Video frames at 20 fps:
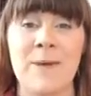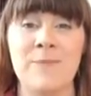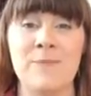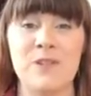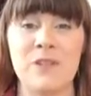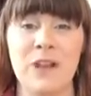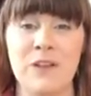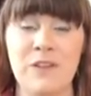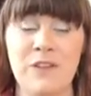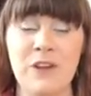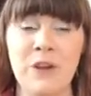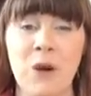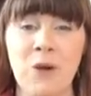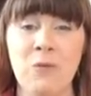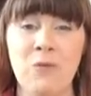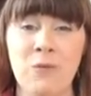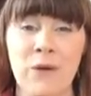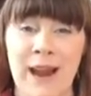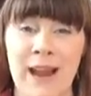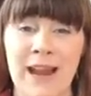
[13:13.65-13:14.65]
So if you're
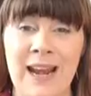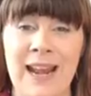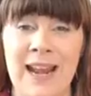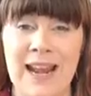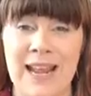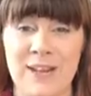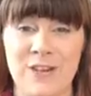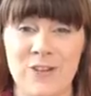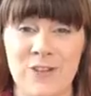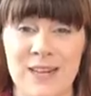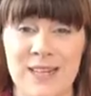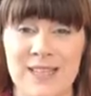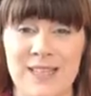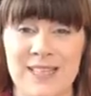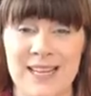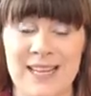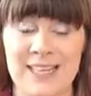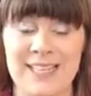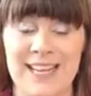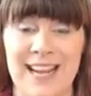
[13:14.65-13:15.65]
really
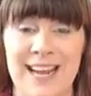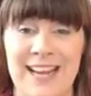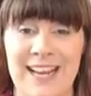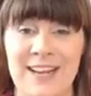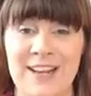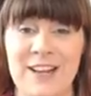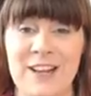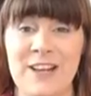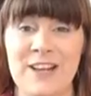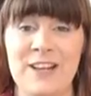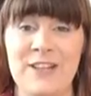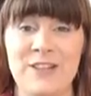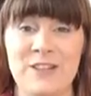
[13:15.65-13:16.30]
interested in